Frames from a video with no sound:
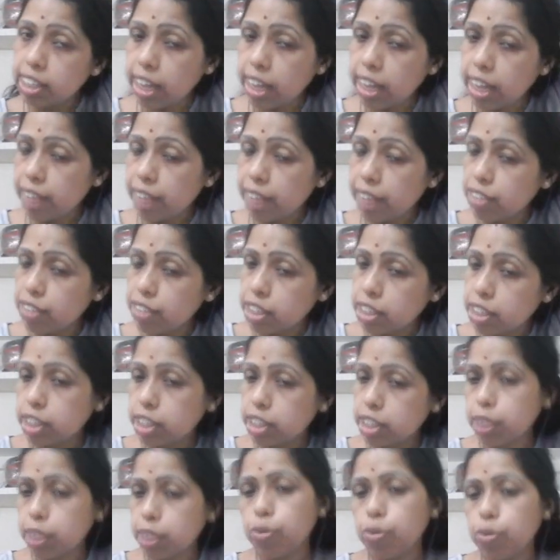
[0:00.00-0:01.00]
I have discussed
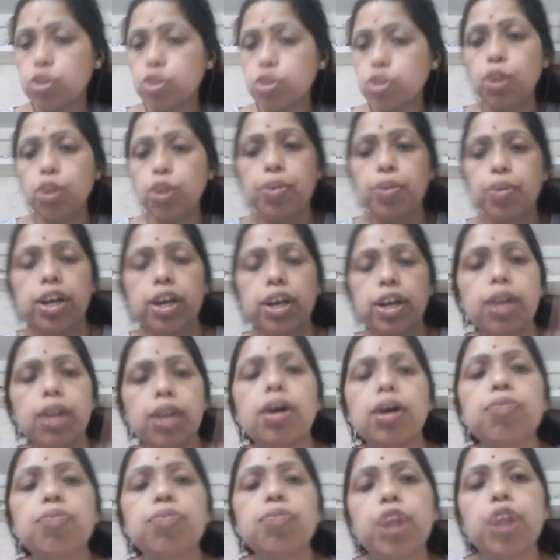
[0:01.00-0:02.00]
about the
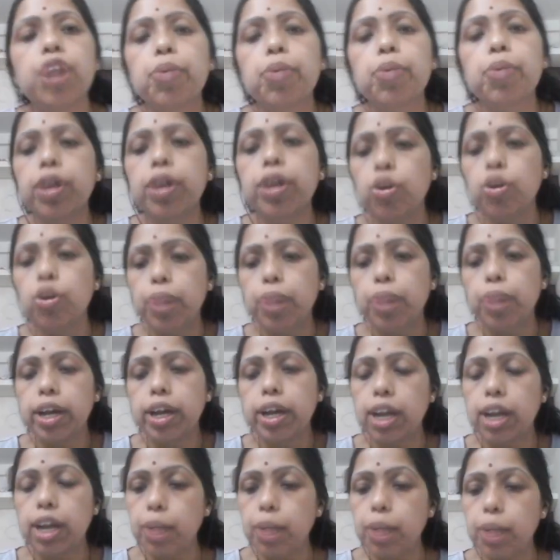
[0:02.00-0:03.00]
optical fiber
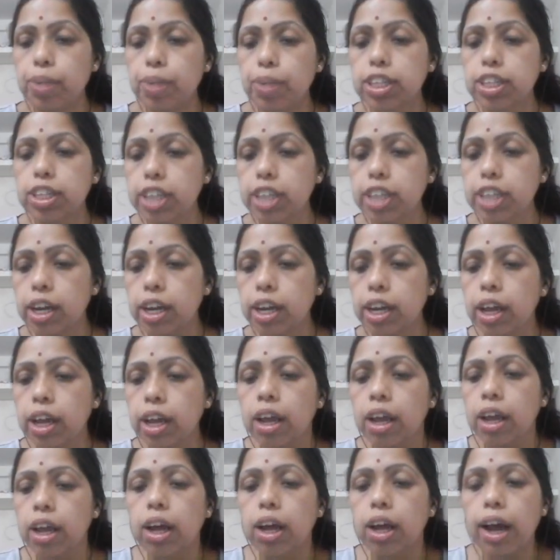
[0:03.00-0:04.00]
numerical aperture
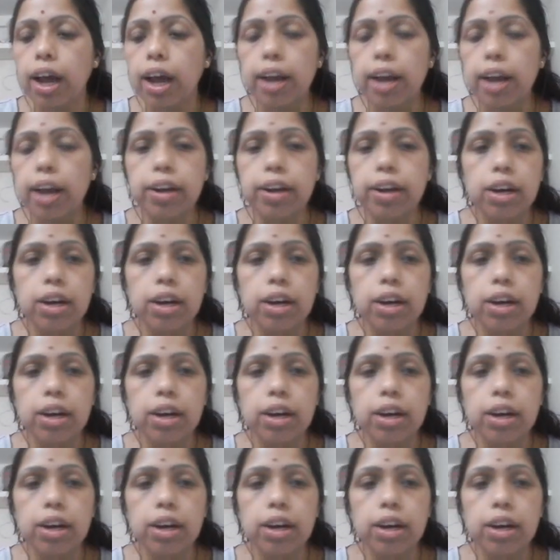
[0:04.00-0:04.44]
and